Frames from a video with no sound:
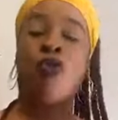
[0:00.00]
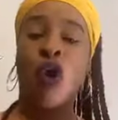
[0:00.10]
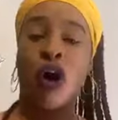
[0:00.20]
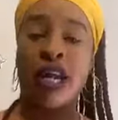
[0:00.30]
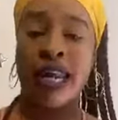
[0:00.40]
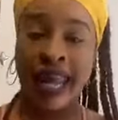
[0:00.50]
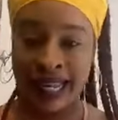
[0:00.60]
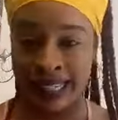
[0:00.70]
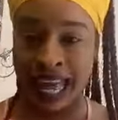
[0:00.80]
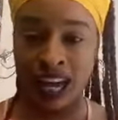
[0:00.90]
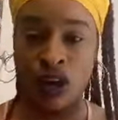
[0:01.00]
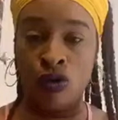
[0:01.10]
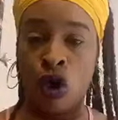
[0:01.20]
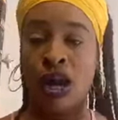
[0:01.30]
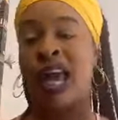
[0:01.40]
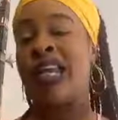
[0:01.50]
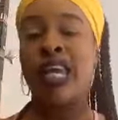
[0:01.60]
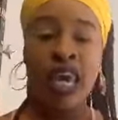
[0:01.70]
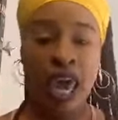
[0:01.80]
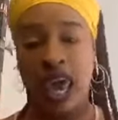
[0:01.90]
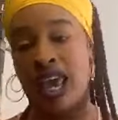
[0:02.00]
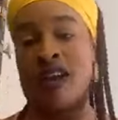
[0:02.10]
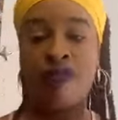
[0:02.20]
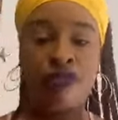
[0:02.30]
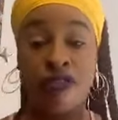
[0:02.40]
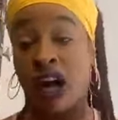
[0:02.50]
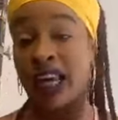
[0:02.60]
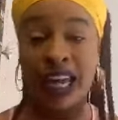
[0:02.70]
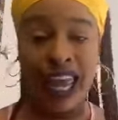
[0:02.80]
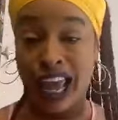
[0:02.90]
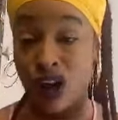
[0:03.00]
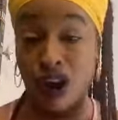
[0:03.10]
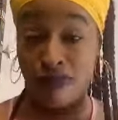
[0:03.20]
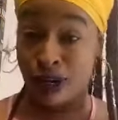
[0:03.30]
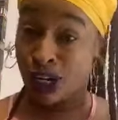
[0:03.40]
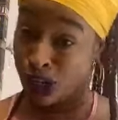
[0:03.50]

over on the next side of the road and tear your fucking head off.